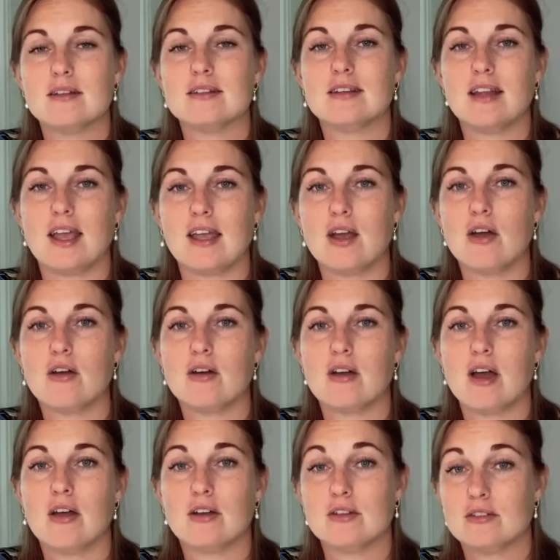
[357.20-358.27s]
like,
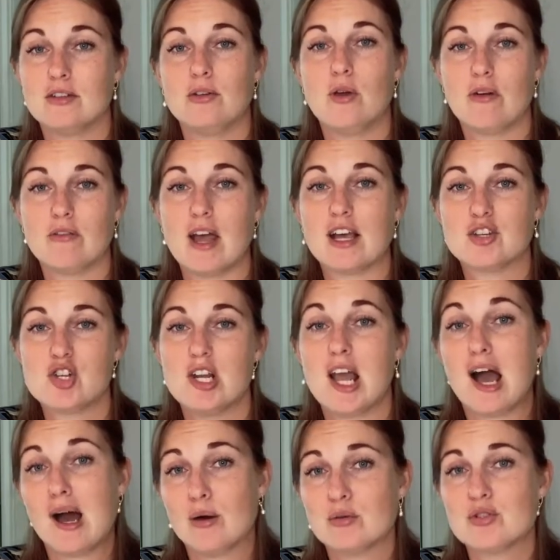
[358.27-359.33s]
you have
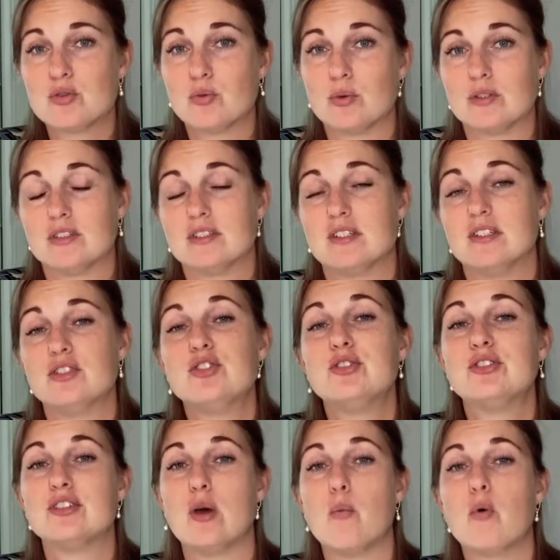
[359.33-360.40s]
actually outsourced it to
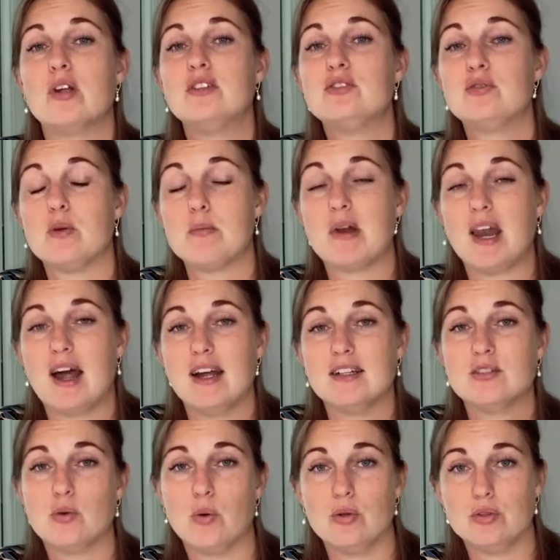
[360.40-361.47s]
someone to reply
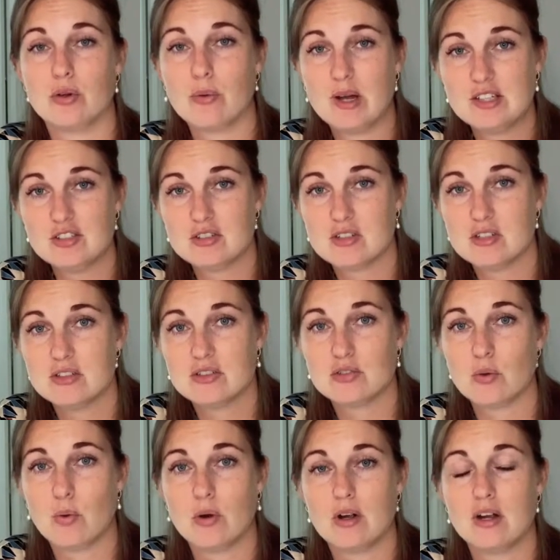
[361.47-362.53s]
to all the questions
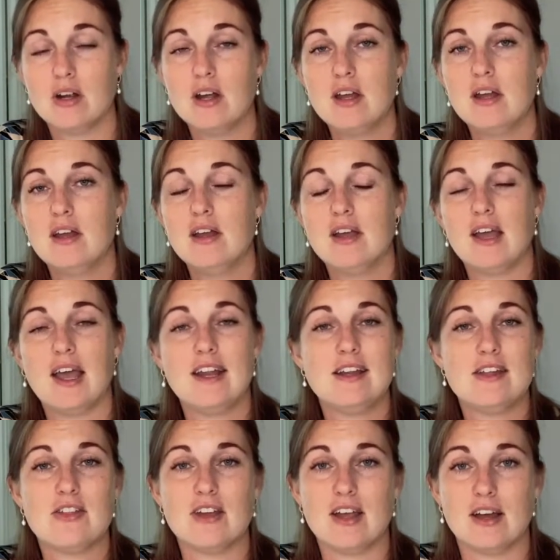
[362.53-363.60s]
or
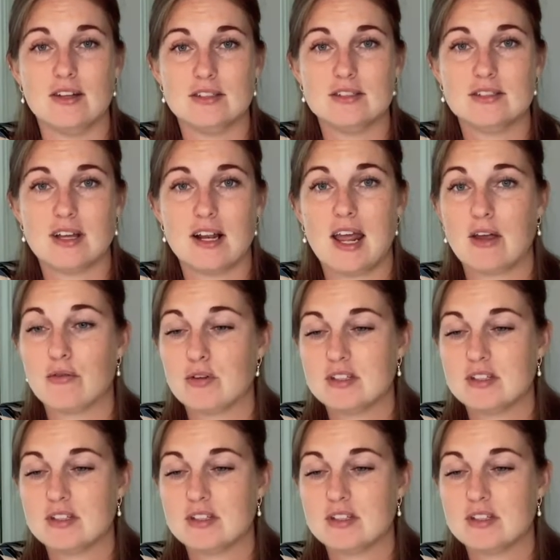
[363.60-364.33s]
anything else. Like, for